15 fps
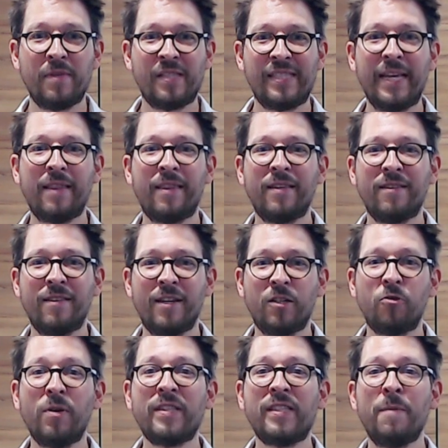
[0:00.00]
set their
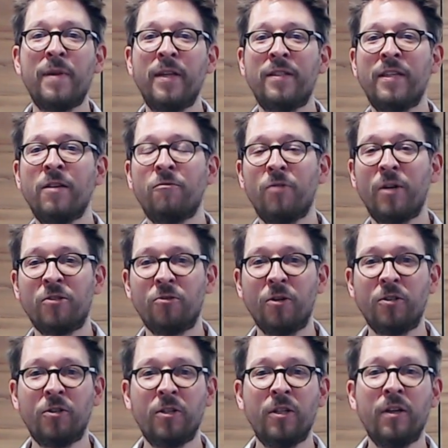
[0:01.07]
traceability
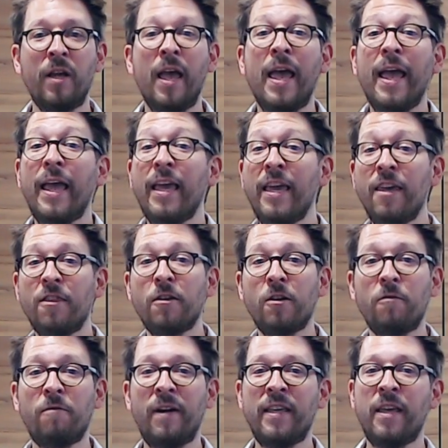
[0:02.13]
infrastructure, either
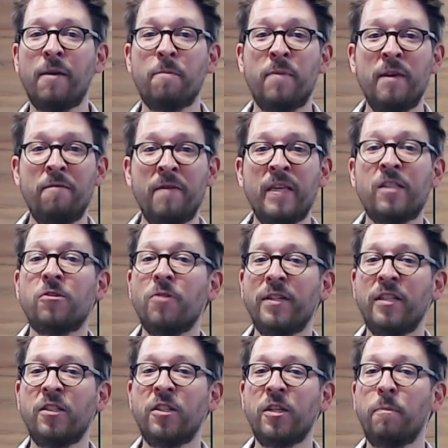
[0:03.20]
via BV
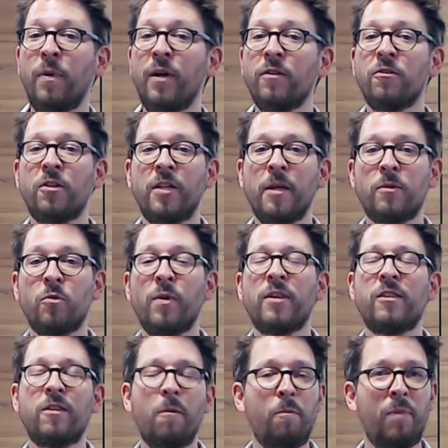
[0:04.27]
strategic partnerships with
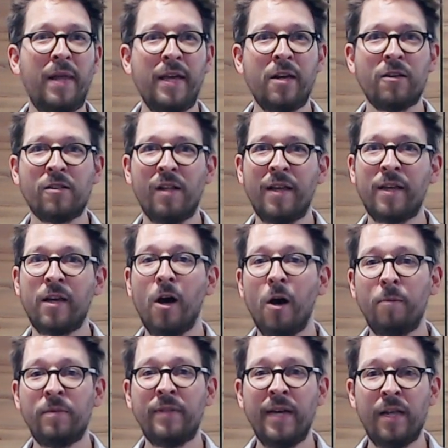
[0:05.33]
top players like
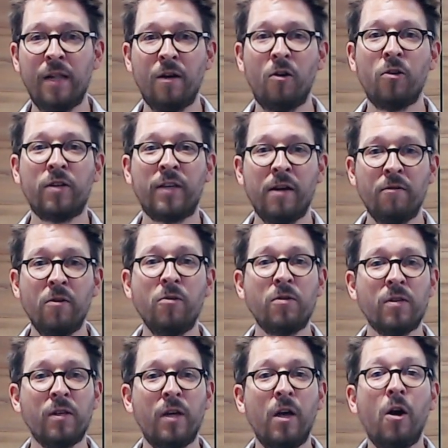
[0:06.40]
Optel or Keros,
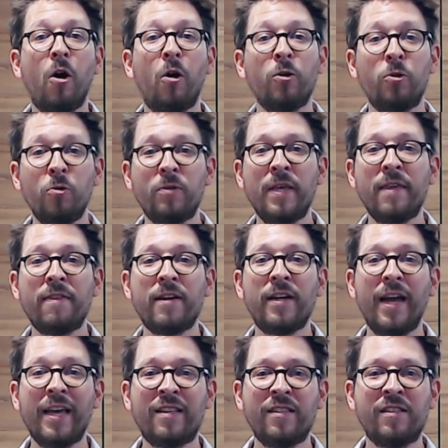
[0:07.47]
or using their
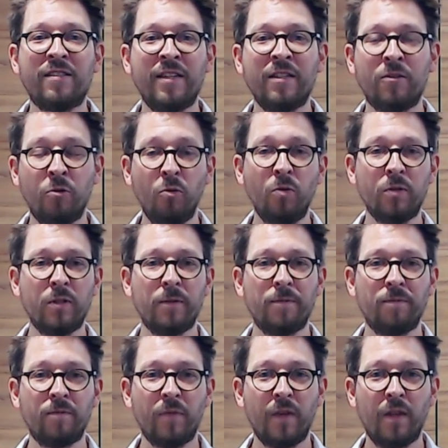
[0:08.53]
existing tools.
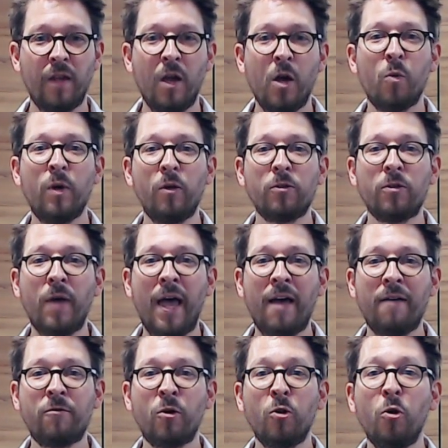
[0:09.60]
We also
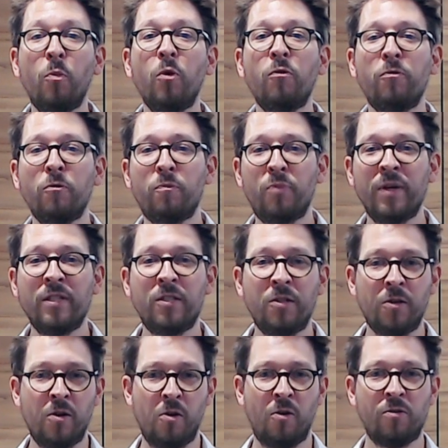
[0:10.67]
have the global footprint to
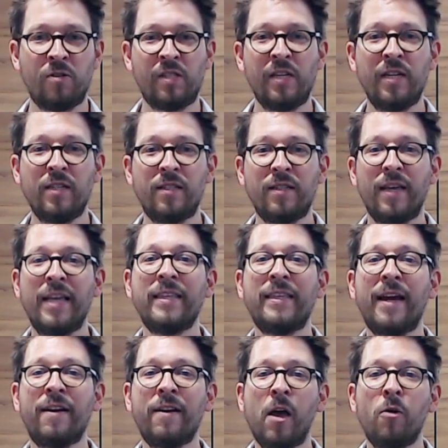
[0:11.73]
go on site and
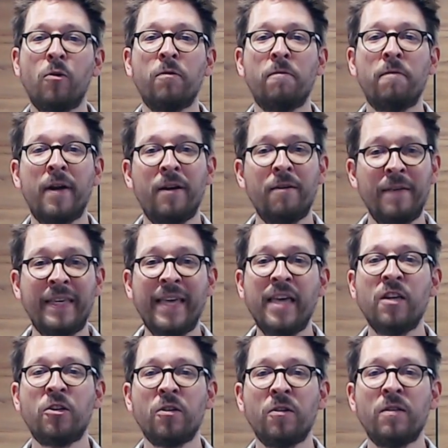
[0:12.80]
carry out
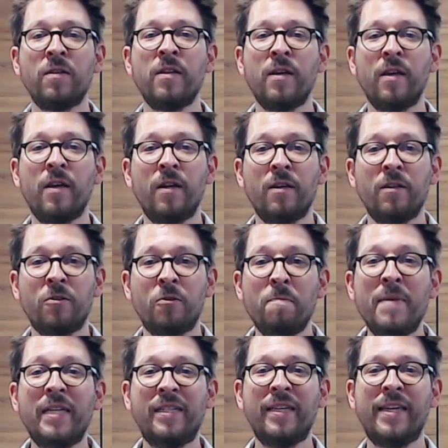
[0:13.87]
verification to
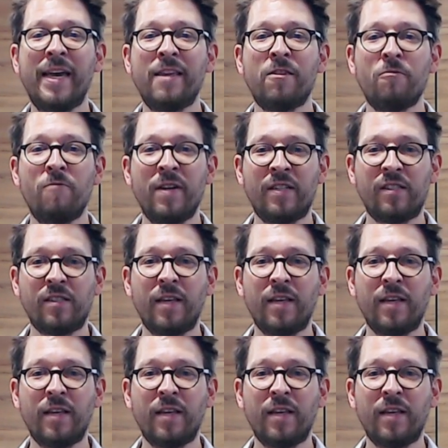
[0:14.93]
mitigate the risks